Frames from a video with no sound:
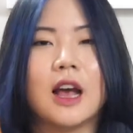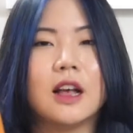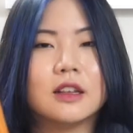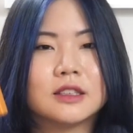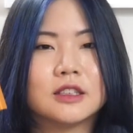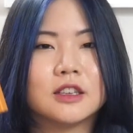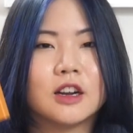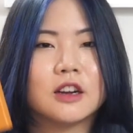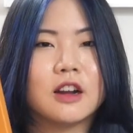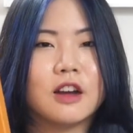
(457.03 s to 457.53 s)
I'll
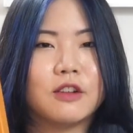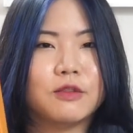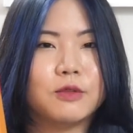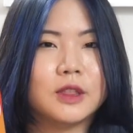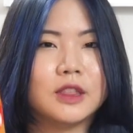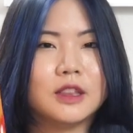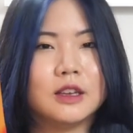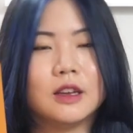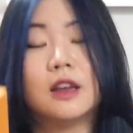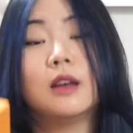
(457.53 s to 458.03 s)
start off
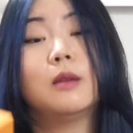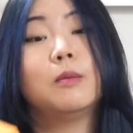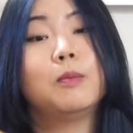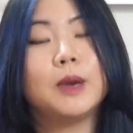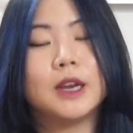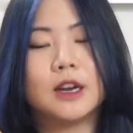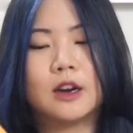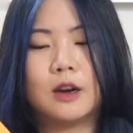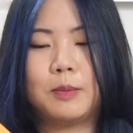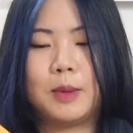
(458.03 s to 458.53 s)
with the
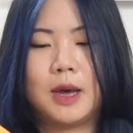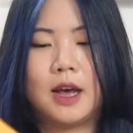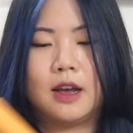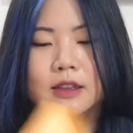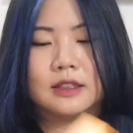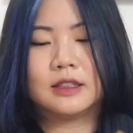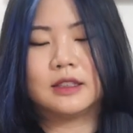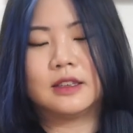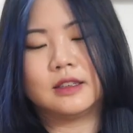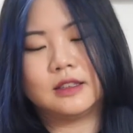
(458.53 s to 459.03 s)
bigger
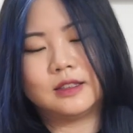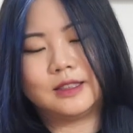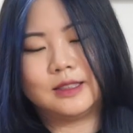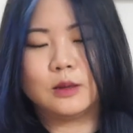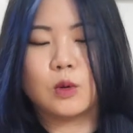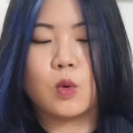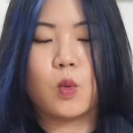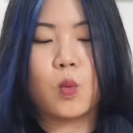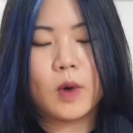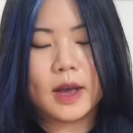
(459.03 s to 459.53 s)
box,
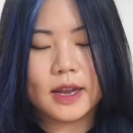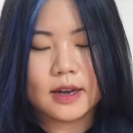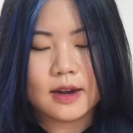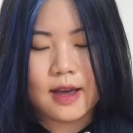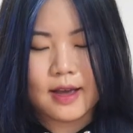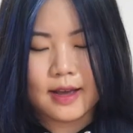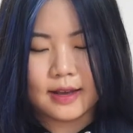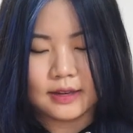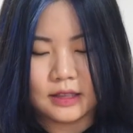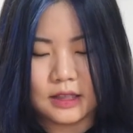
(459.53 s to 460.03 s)
because why
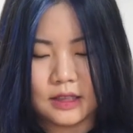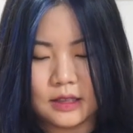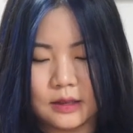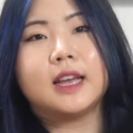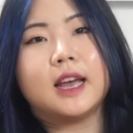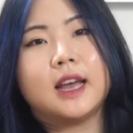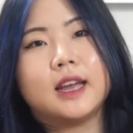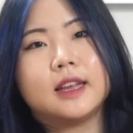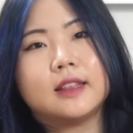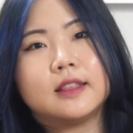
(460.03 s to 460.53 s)
not?
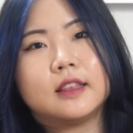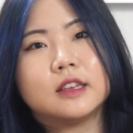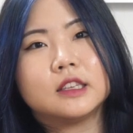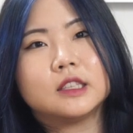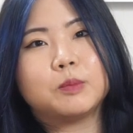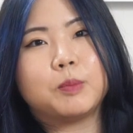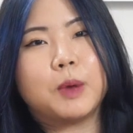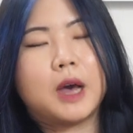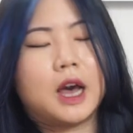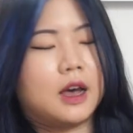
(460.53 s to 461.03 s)
Inside
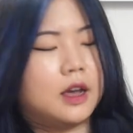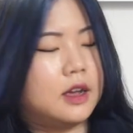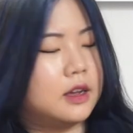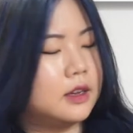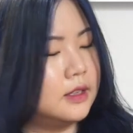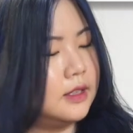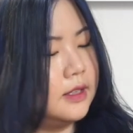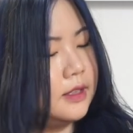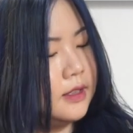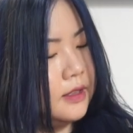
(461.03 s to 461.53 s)
this
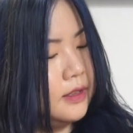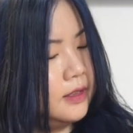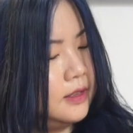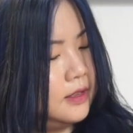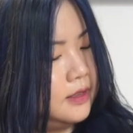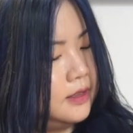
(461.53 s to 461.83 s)
box,